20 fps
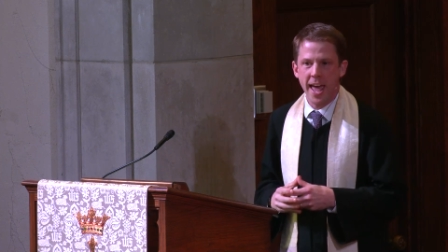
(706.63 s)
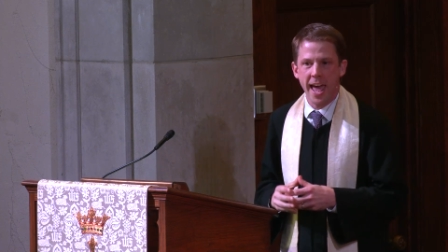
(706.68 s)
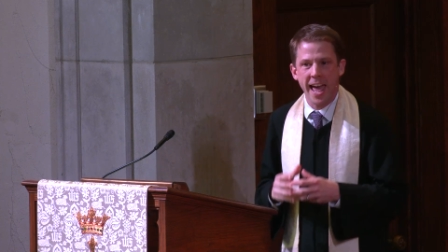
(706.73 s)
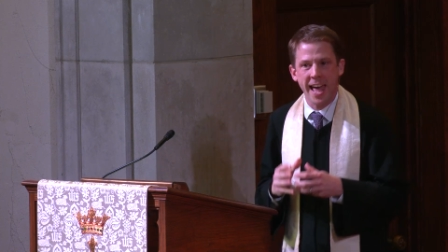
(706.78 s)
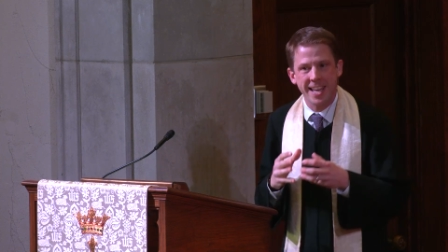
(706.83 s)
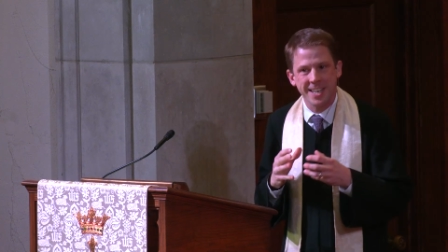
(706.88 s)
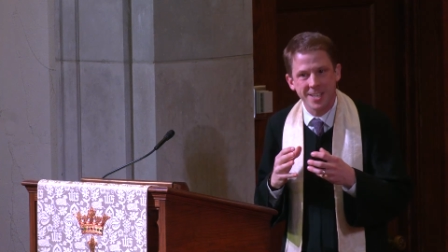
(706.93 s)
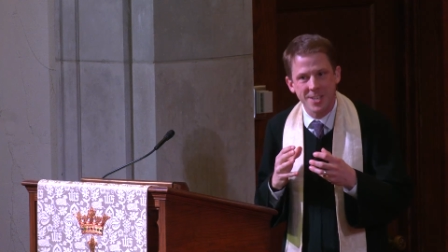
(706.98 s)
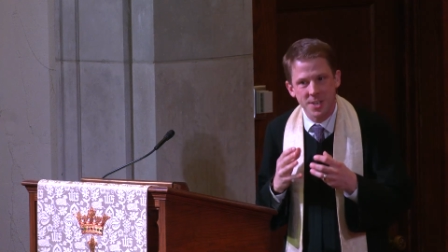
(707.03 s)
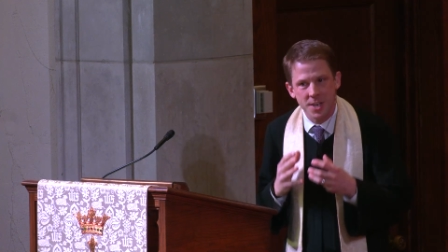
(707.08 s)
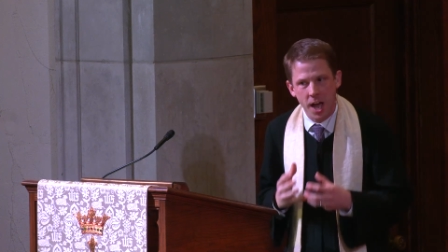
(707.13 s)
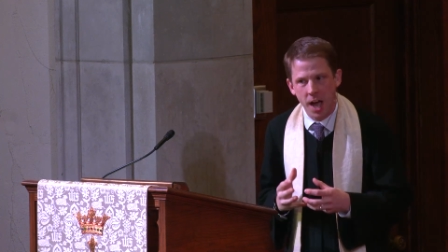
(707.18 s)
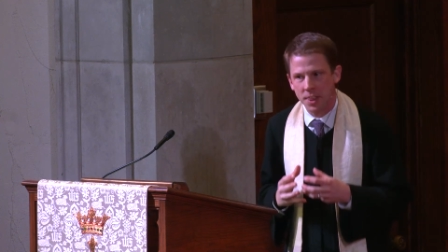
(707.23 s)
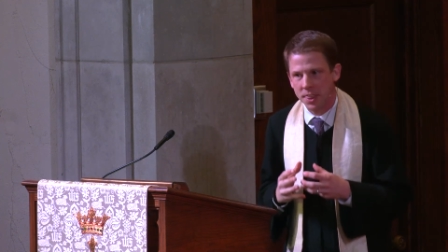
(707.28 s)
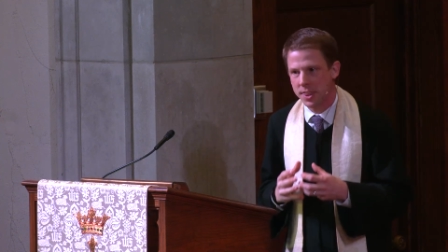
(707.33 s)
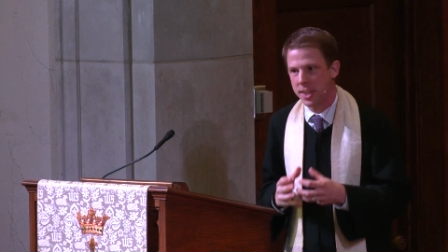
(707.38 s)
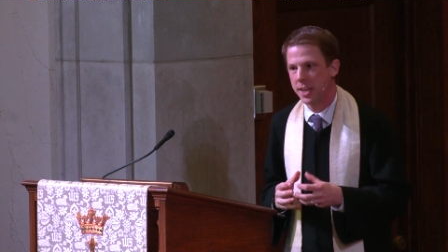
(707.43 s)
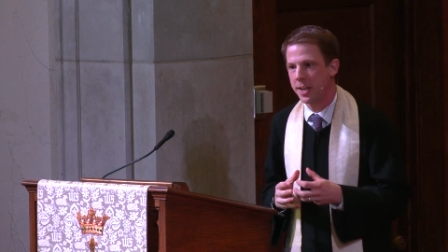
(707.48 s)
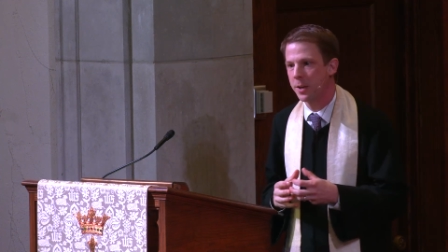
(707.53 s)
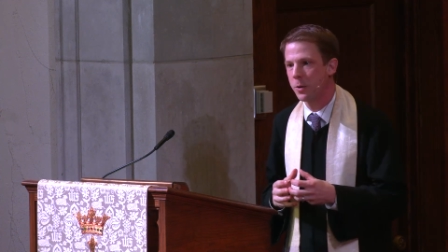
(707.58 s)
and
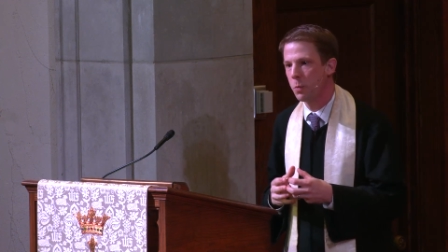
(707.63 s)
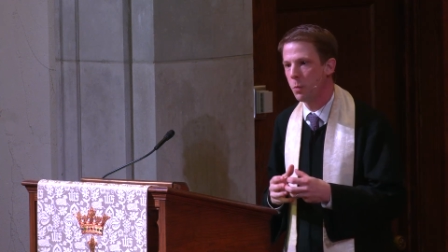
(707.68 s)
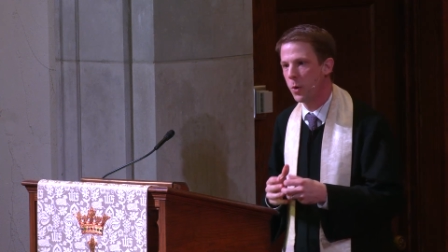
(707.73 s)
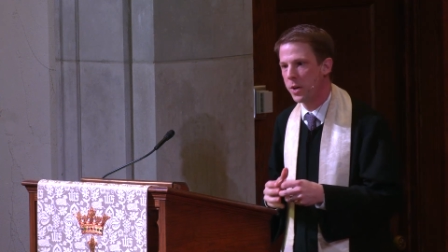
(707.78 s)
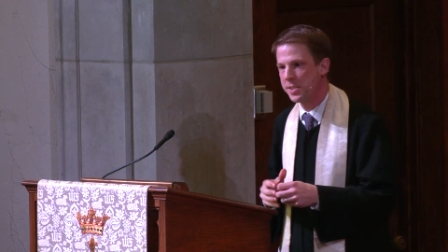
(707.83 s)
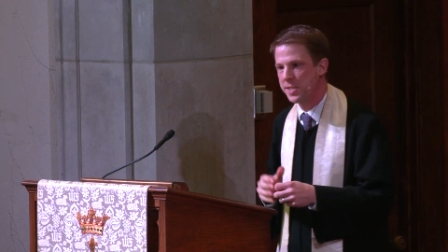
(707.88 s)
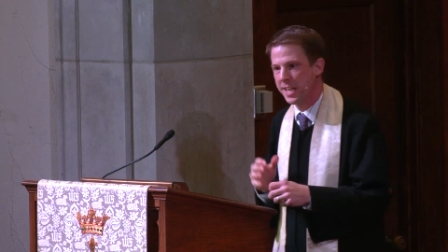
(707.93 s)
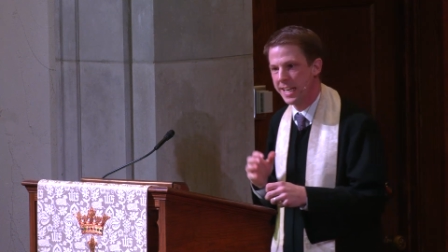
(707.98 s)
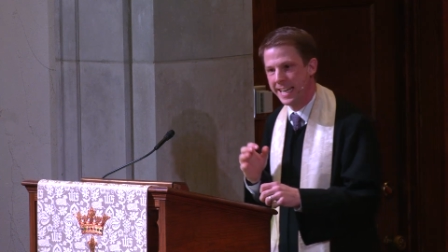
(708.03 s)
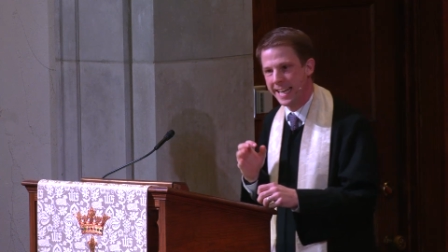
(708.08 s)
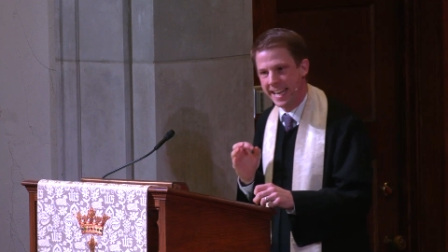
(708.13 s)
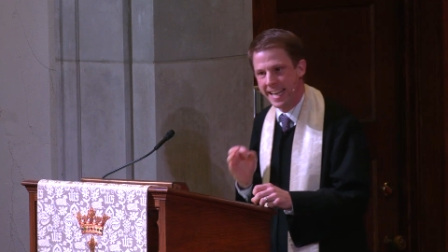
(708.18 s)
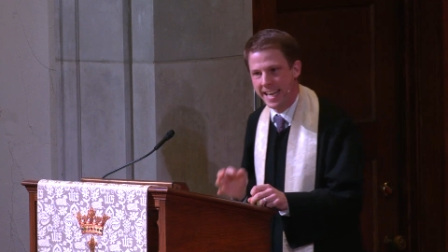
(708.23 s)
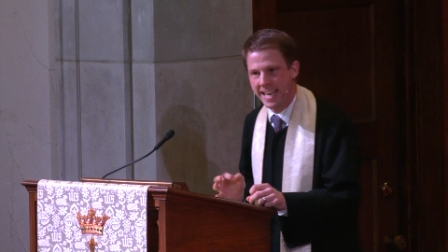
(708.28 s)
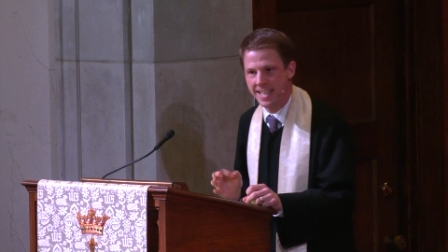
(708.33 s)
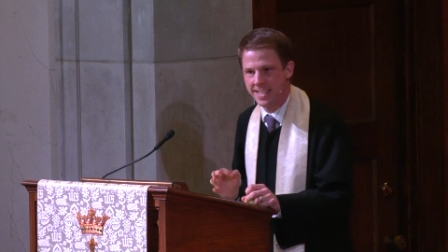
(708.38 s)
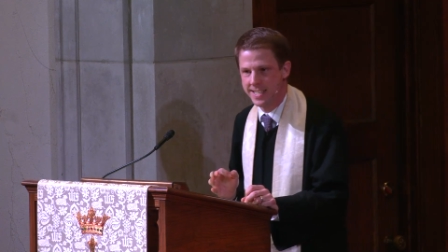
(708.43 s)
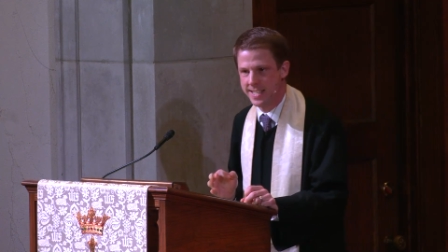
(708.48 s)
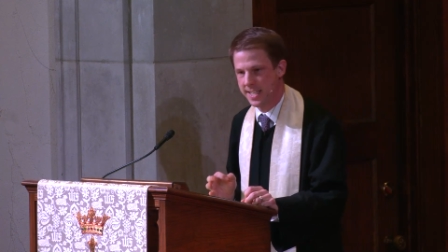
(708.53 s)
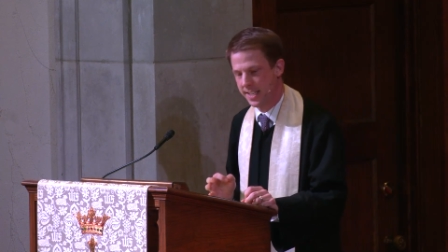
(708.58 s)
nothing was an
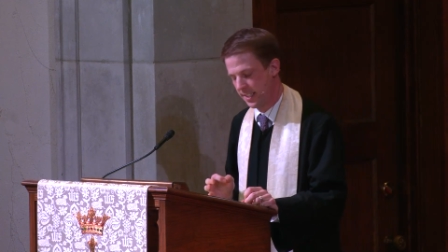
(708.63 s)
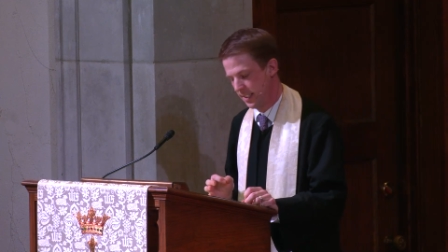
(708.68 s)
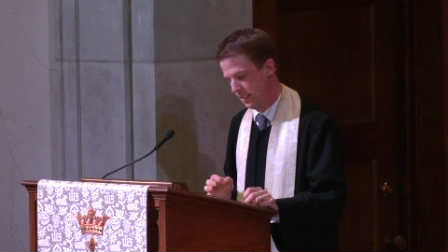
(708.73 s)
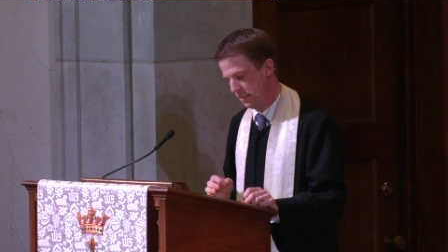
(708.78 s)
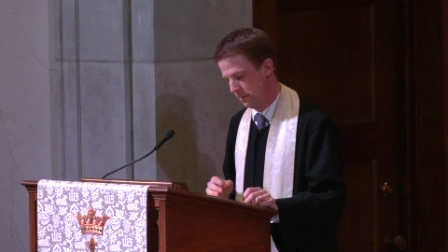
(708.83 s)
it.